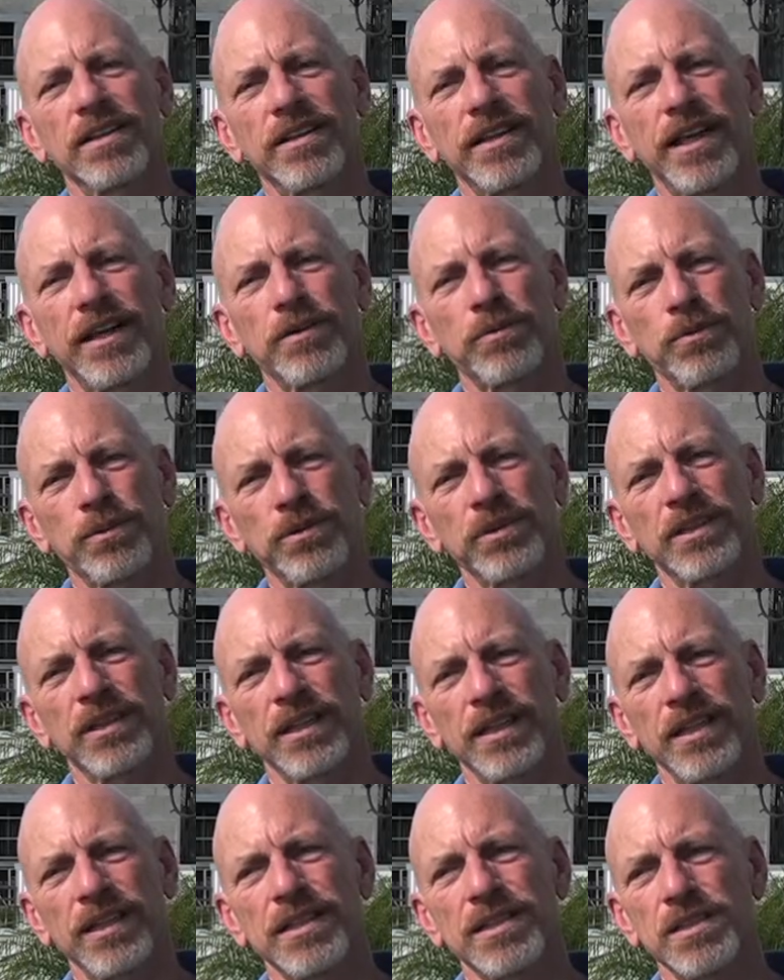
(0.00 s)
That really
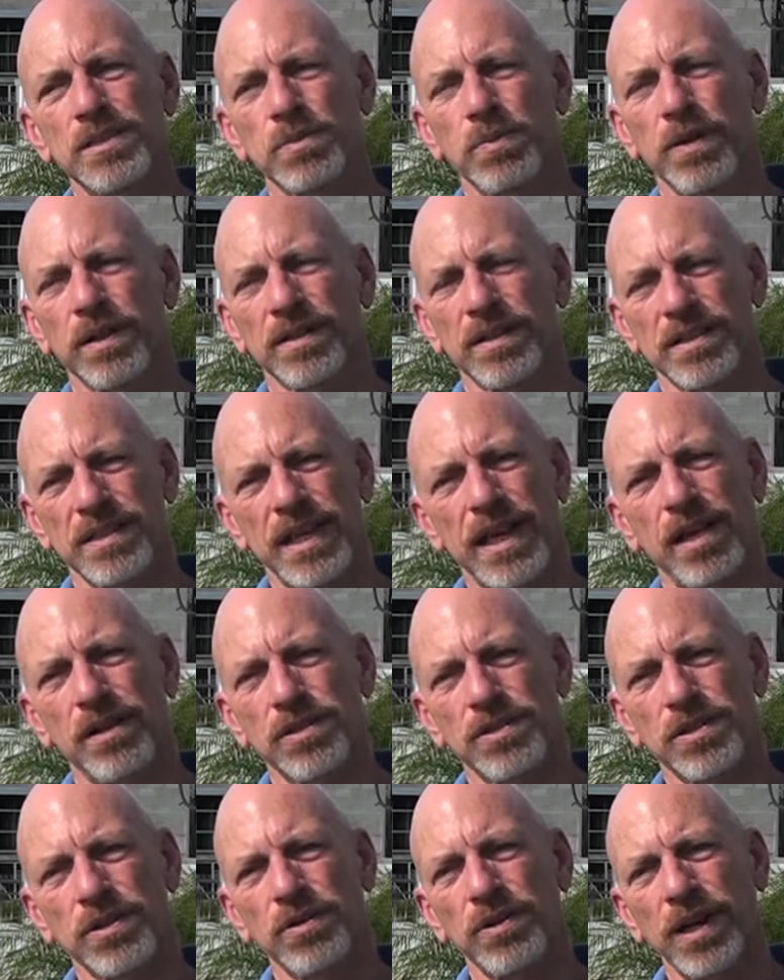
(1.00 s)
is what the town
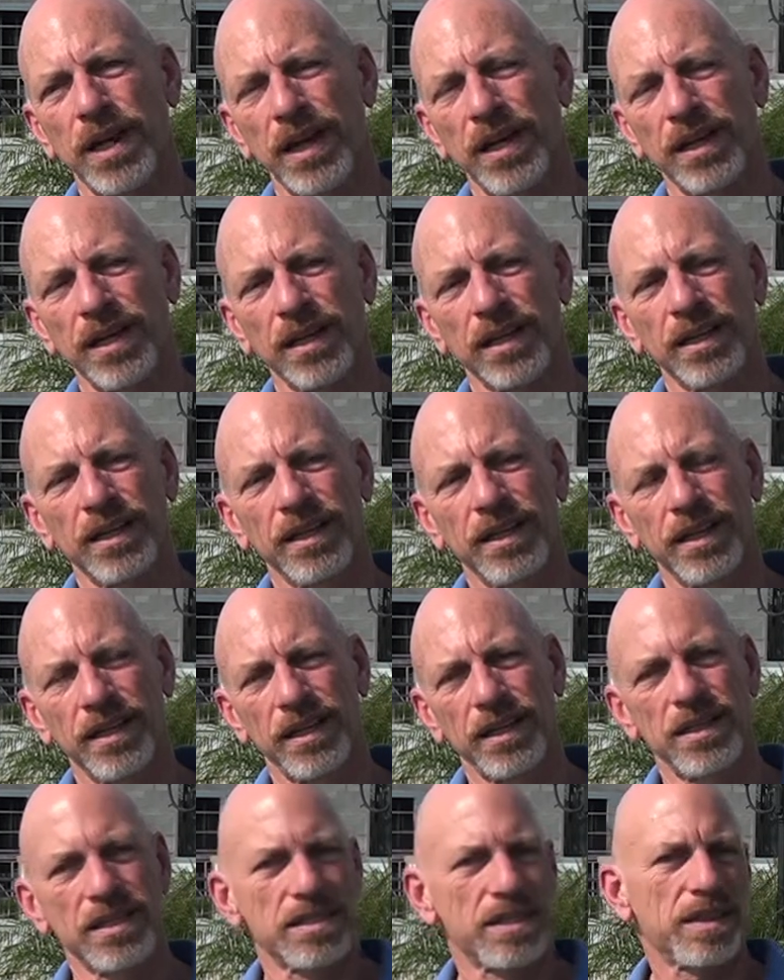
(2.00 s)
is creating,
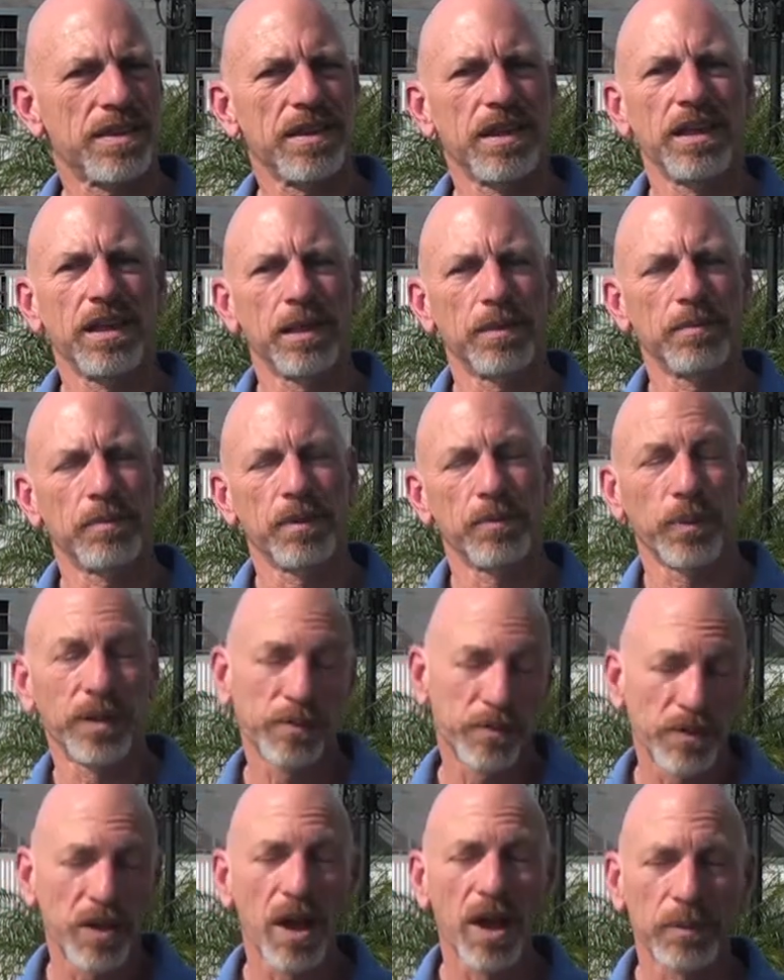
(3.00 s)
and it's a theme.
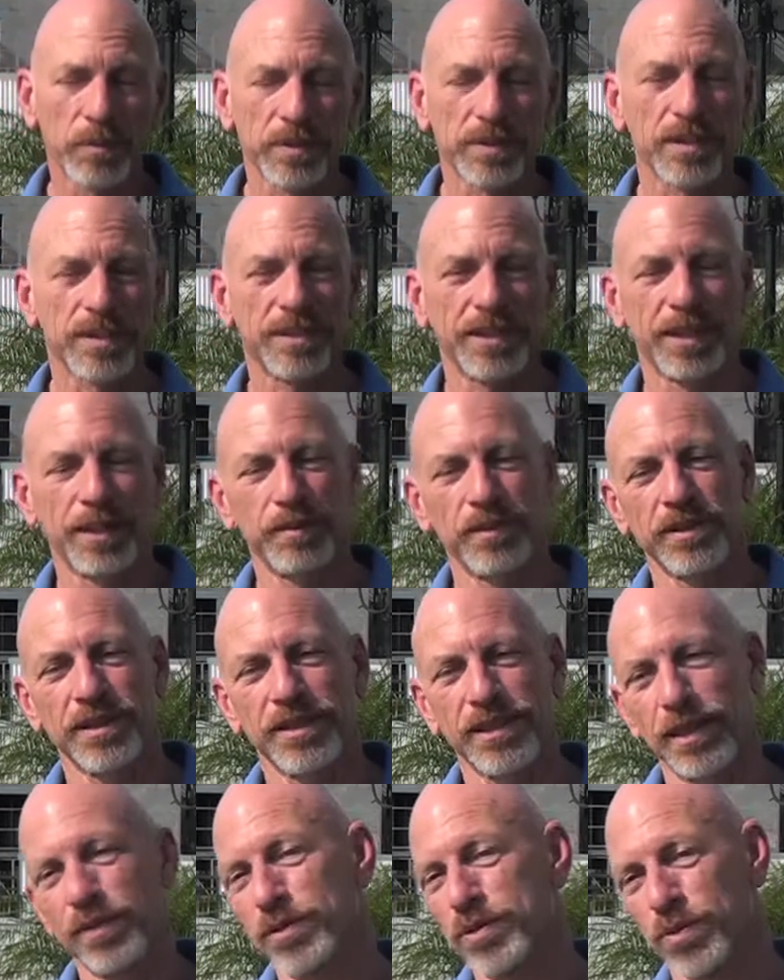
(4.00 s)
We've gone with the theme, and the
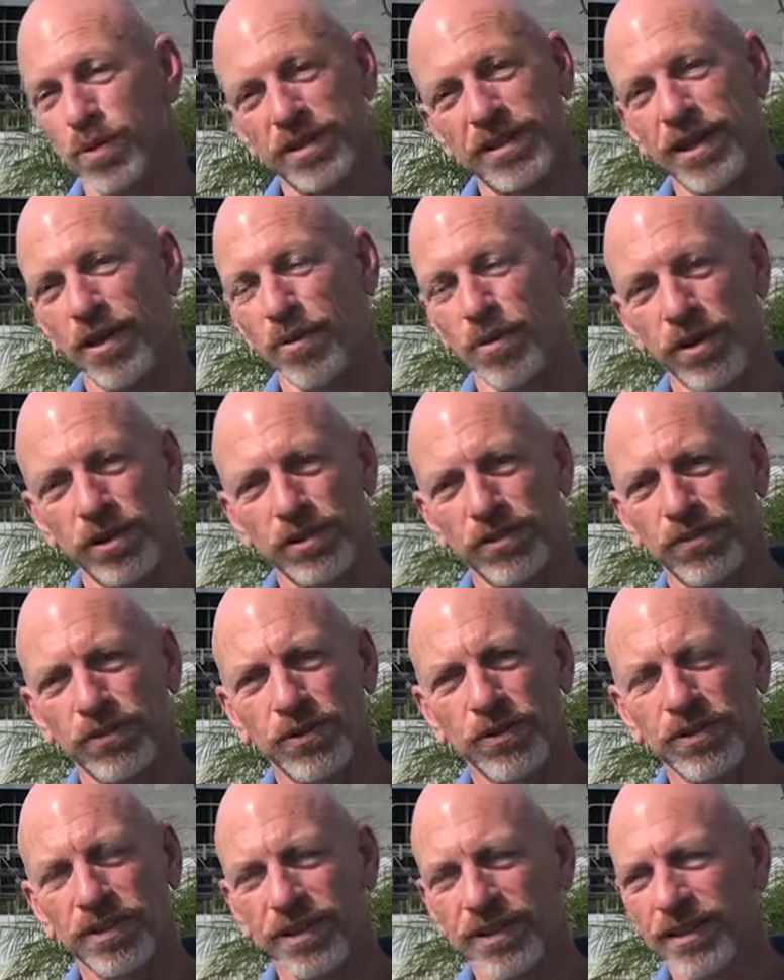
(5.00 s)
theme has worked out
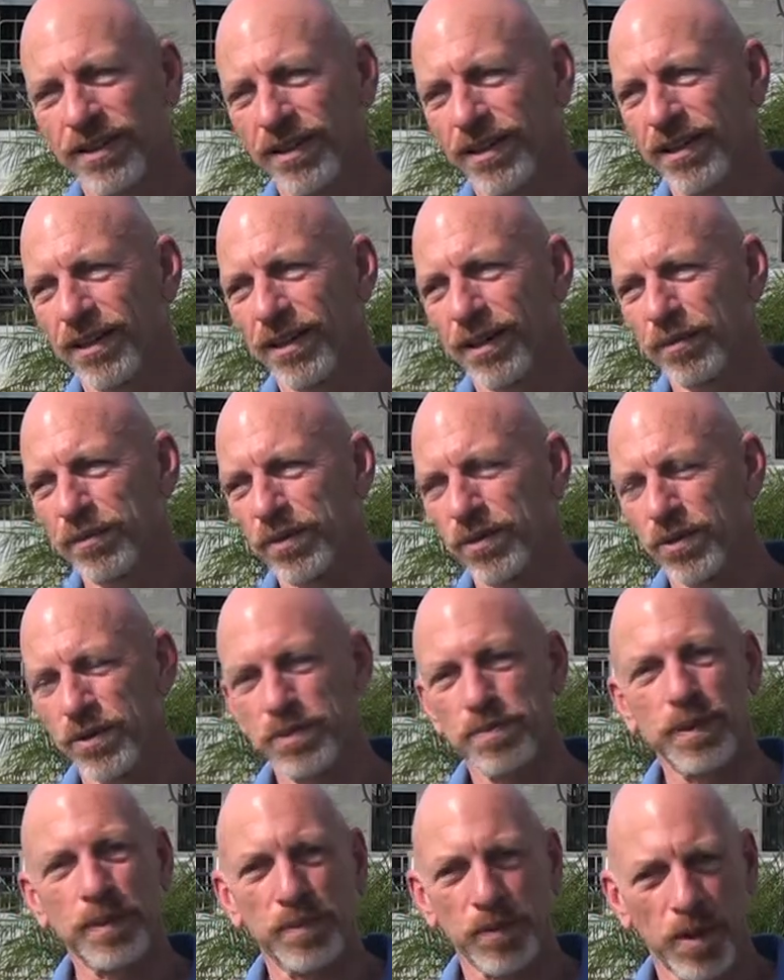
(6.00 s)
wonderful. Of course,
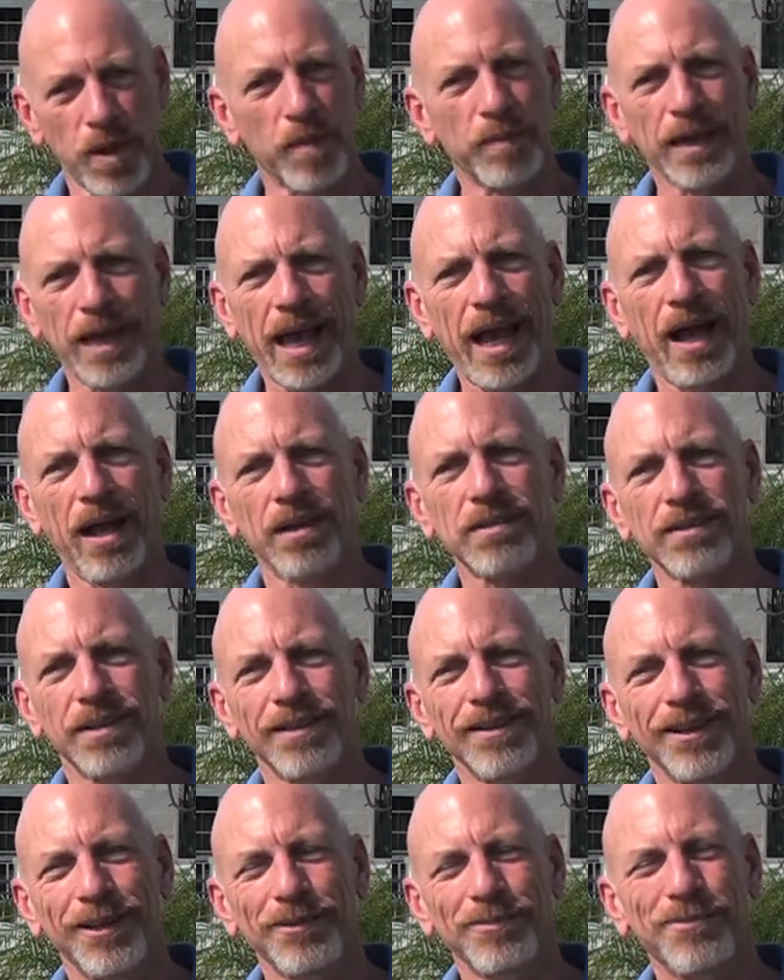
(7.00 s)
people call me Al,
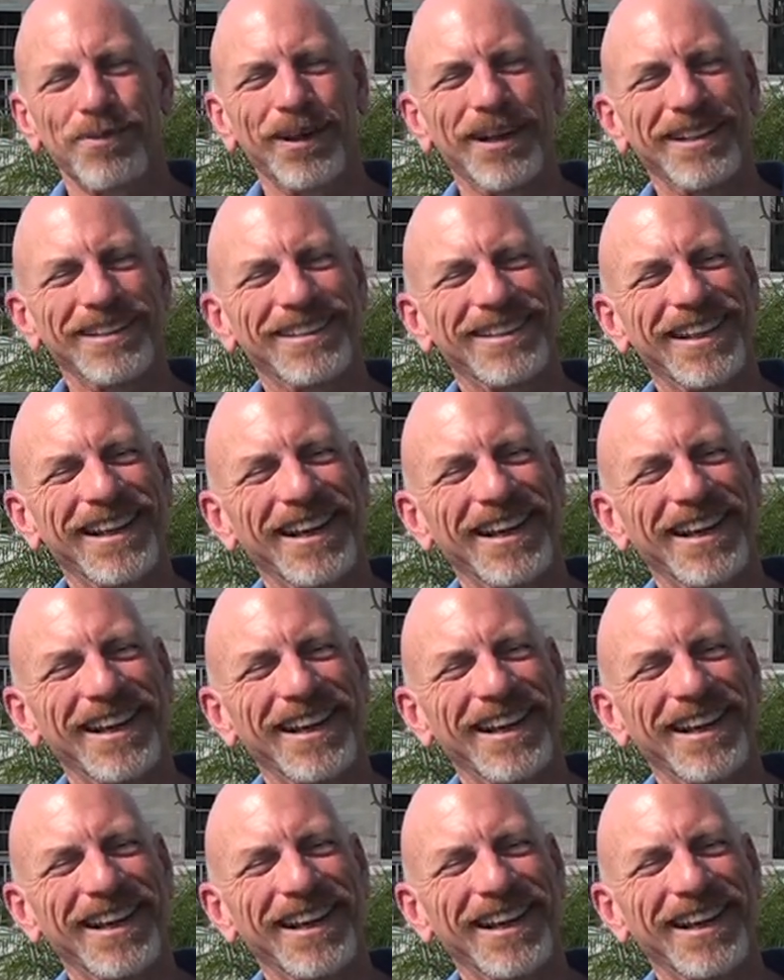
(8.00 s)
but